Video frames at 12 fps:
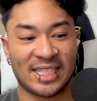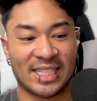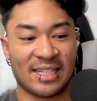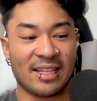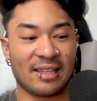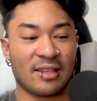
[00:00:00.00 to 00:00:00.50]

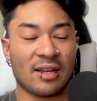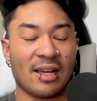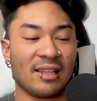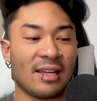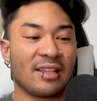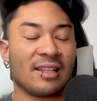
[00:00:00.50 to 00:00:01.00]
I think
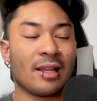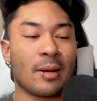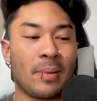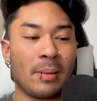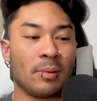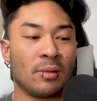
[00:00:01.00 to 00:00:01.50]
I think a lot of
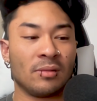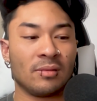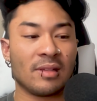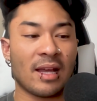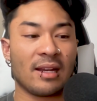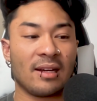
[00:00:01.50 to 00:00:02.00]
people
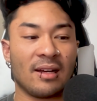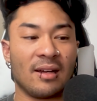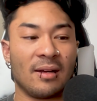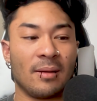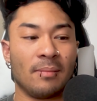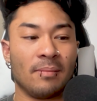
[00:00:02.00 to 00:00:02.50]
that
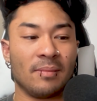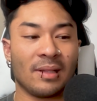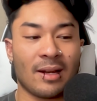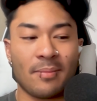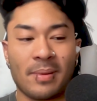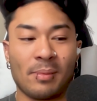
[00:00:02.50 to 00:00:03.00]
um, a
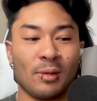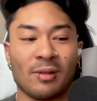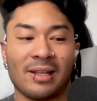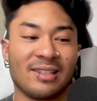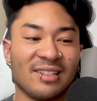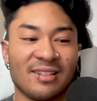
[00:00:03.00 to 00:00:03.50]
lot of people who
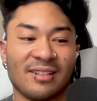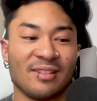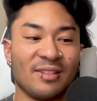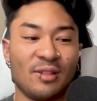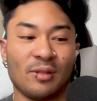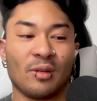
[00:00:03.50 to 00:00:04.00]
like to
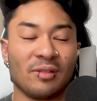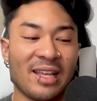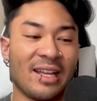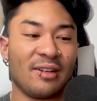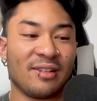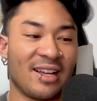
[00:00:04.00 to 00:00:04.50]
do the whole
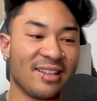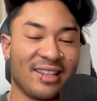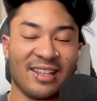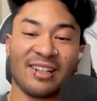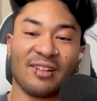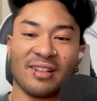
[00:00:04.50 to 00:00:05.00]
natty or not
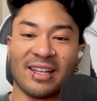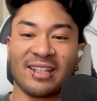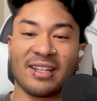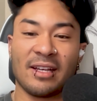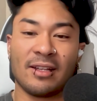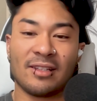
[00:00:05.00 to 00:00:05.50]
thing or like
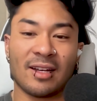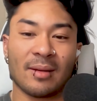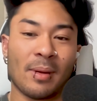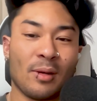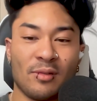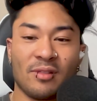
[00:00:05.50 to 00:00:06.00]
talk
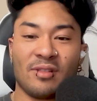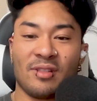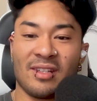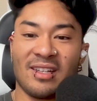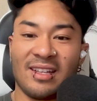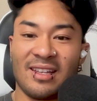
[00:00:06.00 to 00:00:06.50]
about who's
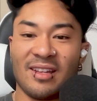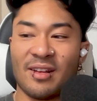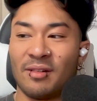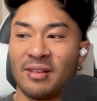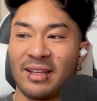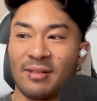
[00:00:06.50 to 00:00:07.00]
you
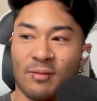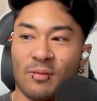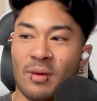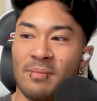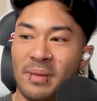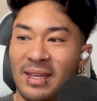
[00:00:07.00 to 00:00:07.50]
know like
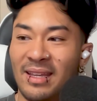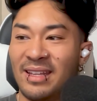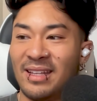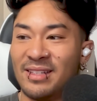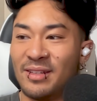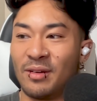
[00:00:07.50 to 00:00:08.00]
what
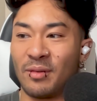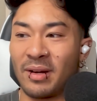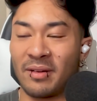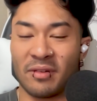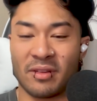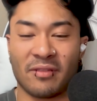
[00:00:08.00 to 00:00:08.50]
PEDs or
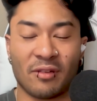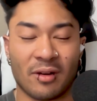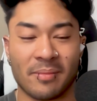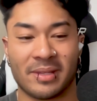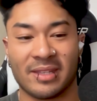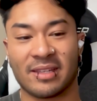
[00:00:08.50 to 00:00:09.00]
whatever on the
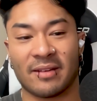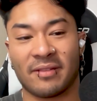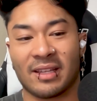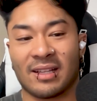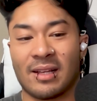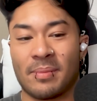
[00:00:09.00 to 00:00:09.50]
forums and stuff. I
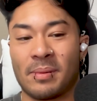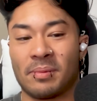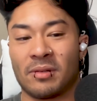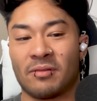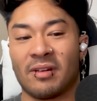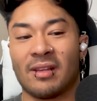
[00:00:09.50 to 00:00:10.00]
think a lot of people
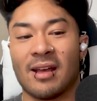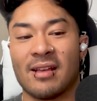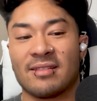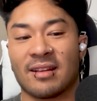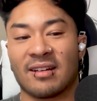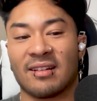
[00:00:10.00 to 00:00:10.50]
don't realize
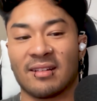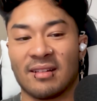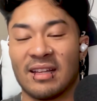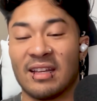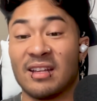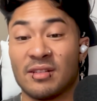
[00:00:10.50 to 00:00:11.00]
that
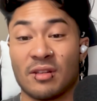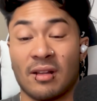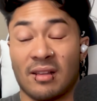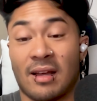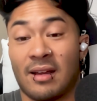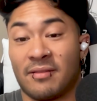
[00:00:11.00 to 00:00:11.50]
it is a
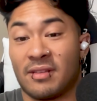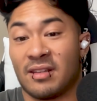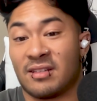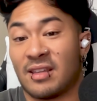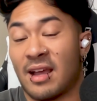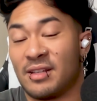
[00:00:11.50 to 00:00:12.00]
lot of the
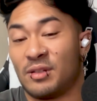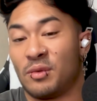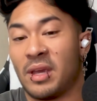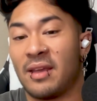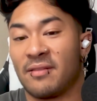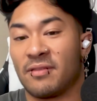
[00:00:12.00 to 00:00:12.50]
size you
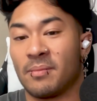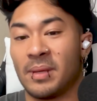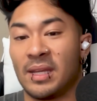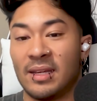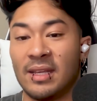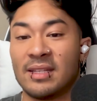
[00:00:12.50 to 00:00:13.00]
gain from
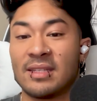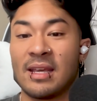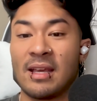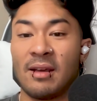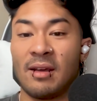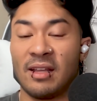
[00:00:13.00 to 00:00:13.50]
PEDs
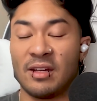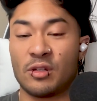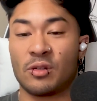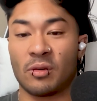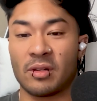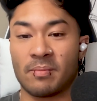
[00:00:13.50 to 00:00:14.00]
in a
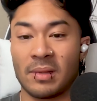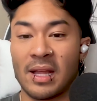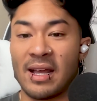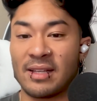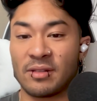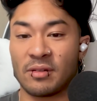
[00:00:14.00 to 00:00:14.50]
short
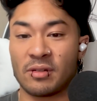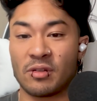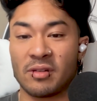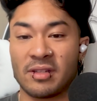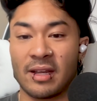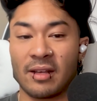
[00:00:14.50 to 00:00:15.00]
blast or a
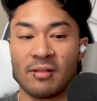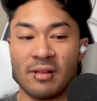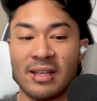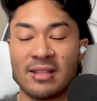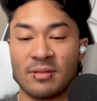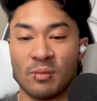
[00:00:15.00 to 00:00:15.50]
short cycle
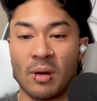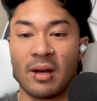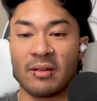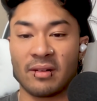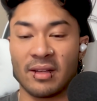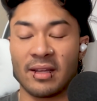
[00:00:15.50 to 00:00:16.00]
is water
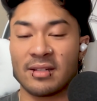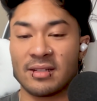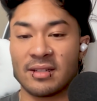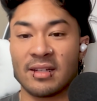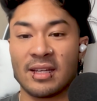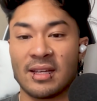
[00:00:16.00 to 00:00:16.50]
and
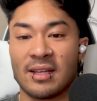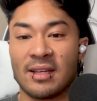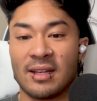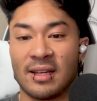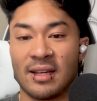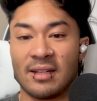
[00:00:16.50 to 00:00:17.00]
glycogen
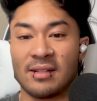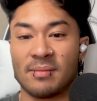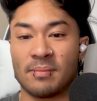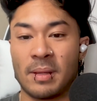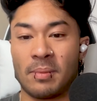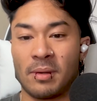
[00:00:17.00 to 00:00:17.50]
and
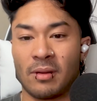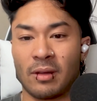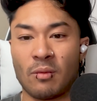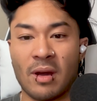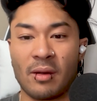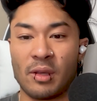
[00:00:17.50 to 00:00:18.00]
people are like,
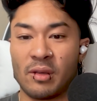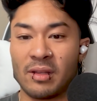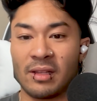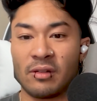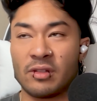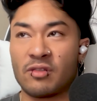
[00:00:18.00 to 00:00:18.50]
wow, you yeah, can
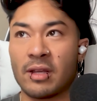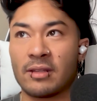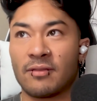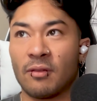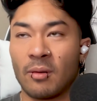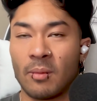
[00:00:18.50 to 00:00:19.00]
literally sure.
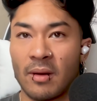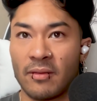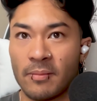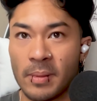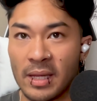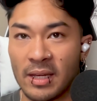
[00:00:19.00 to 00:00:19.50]
transform off of
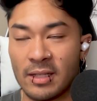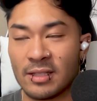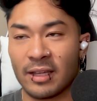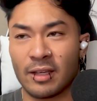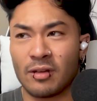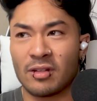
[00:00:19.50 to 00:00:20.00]
PEDs.
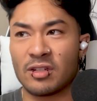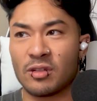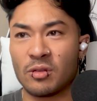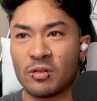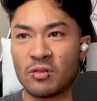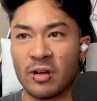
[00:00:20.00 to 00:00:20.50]
Like you could just do
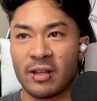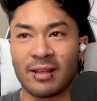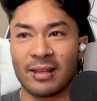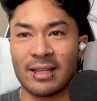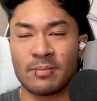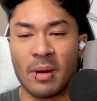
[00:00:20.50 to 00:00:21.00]
tren. Like
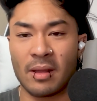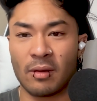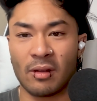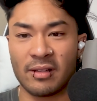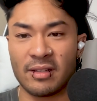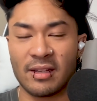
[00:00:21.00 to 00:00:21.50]
that's probably all
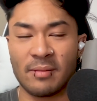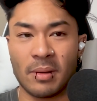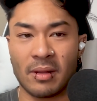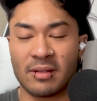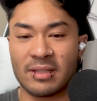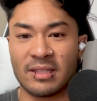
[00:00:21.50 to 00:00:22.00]
he did. He
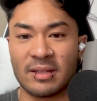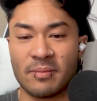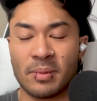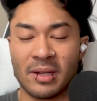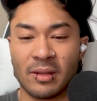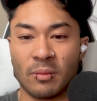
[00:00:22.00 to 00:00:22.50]
probably just doesn't even
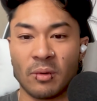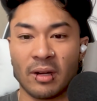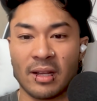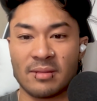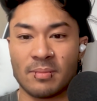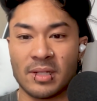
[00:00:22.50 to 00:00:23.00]
put in the work
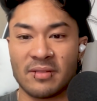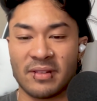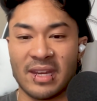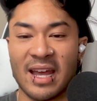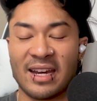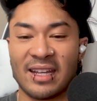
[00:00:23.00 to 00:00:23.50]
as much of a
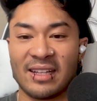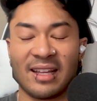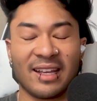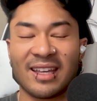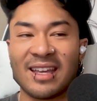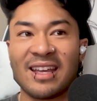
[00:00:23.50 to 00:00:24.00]
natty. And
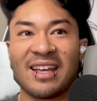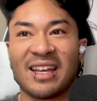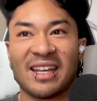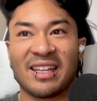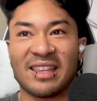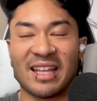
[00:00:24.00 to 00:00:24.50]
like,
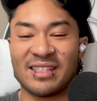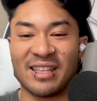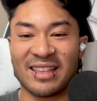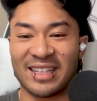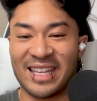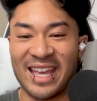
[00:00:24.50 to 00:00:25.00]
that's
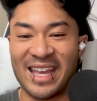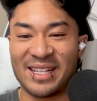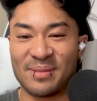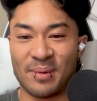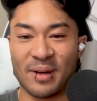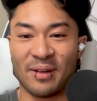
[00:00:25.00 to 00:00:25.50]
not the case,
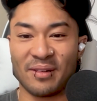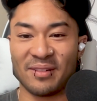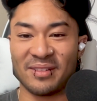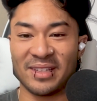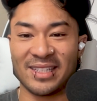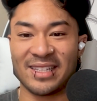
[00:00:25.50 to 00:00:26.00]
bro.
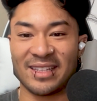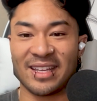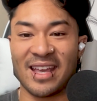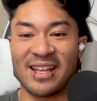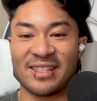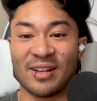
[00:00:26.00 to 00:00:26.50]
That's not the case. No.